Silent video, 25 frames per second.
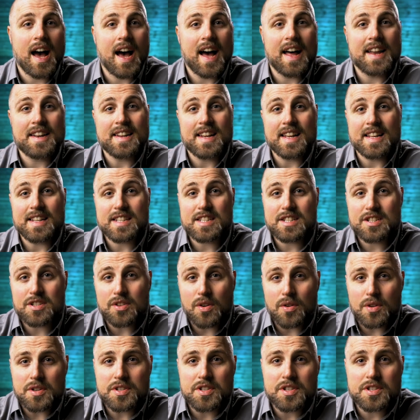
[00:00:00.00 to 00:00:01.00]
and as
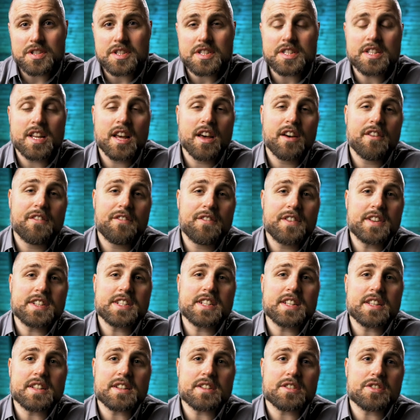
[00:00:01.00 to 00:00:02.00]
soldiers,
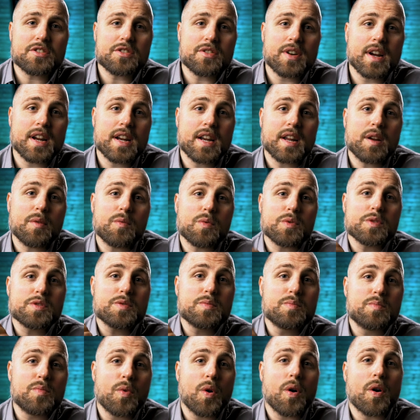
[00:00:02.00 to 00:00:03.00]
physical training
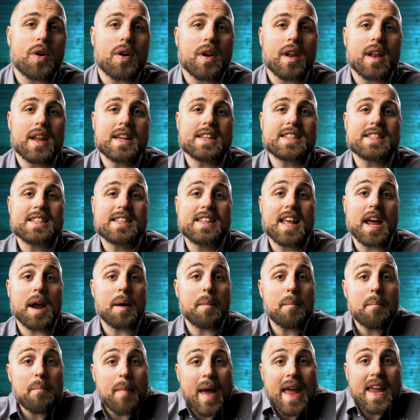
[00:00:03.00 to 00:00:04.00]
was more or less their
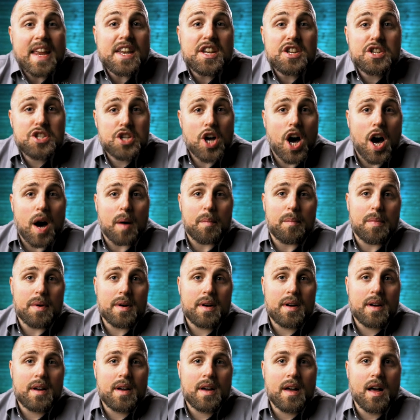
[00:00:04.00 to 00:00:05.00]
main job.
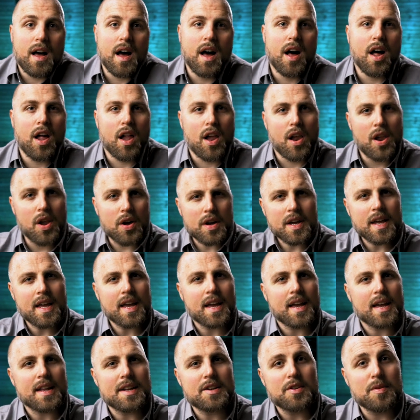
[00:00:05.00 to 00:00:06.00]

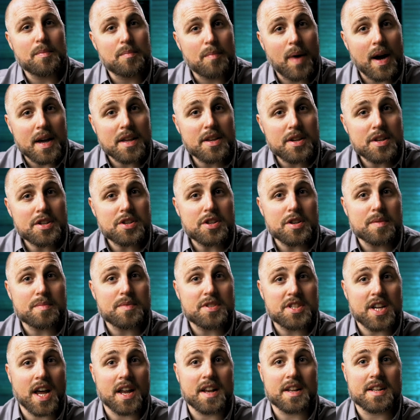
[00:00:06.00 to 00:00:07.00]
Looking into my YouTube
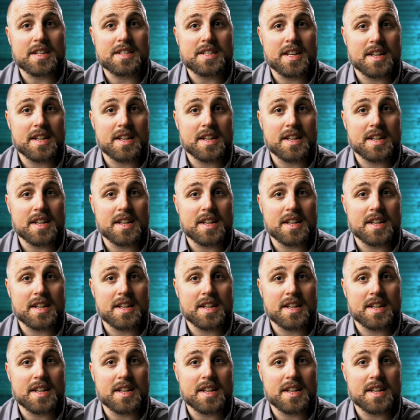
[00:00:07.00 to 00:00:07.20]
channel